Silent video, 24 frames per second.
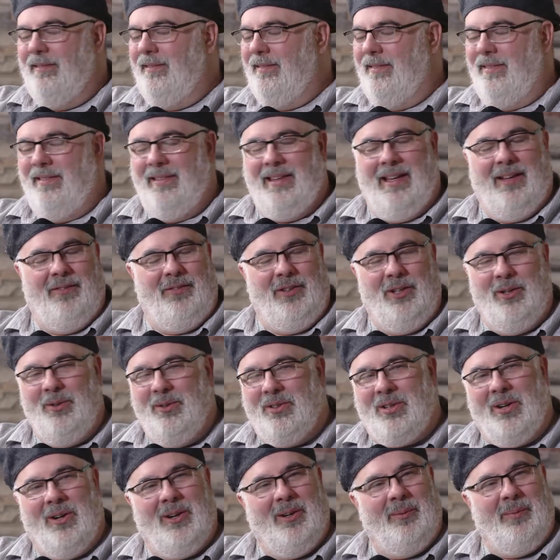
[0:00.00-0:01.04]
they've
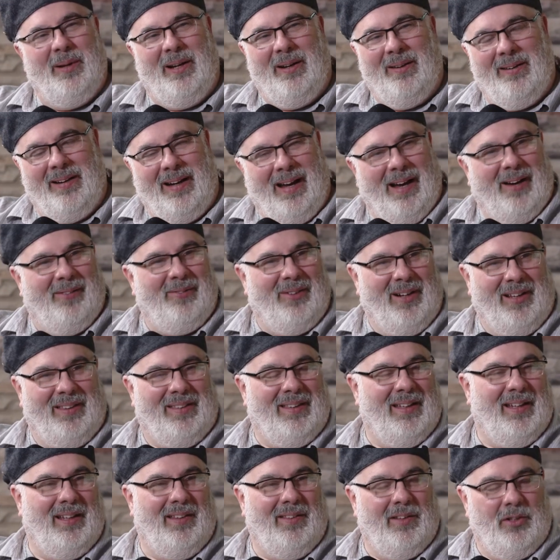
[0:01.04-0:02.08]
U-turned me on
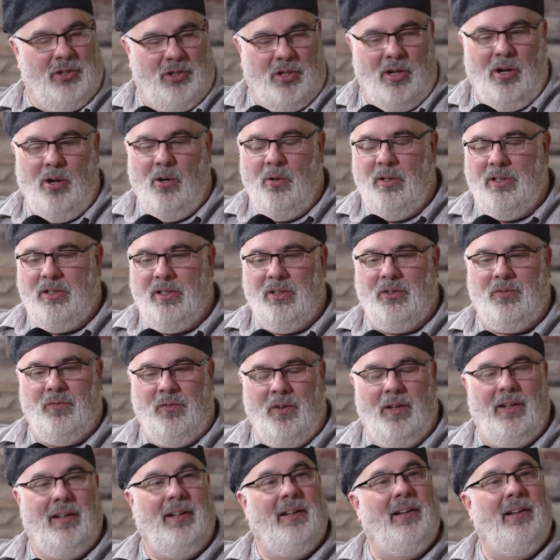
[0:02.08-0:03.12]
everything. The show is just fun.